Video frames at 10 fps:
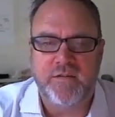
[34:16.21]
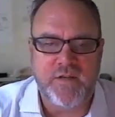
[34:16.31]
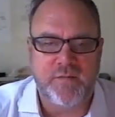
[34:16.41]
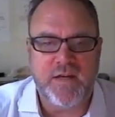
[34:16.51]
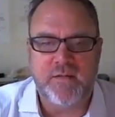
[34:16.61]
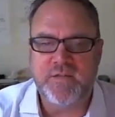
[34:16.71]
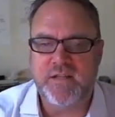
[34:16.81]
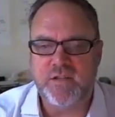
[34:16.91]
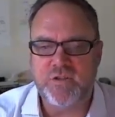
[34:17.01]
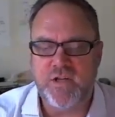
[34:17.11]
sometimes they
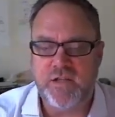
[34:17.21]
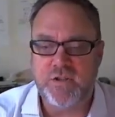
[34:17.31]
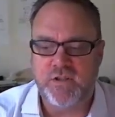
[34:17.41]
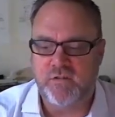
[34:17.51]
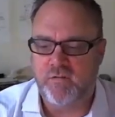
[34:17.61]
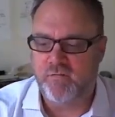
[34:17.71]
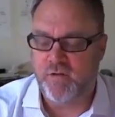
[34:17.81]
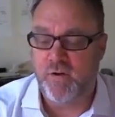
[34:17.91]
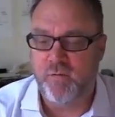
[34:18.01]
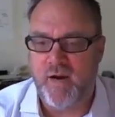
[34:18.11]
can change
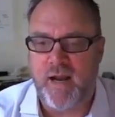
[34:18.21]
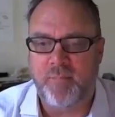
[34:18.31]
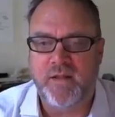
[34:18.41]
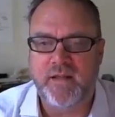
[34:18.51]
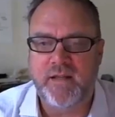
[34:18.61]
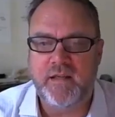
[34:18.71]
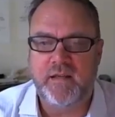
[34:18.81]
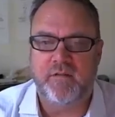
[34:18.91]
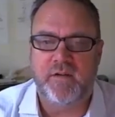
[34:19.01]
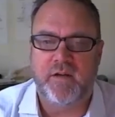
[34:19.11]
very rapidly
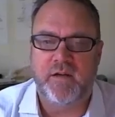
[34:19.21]
and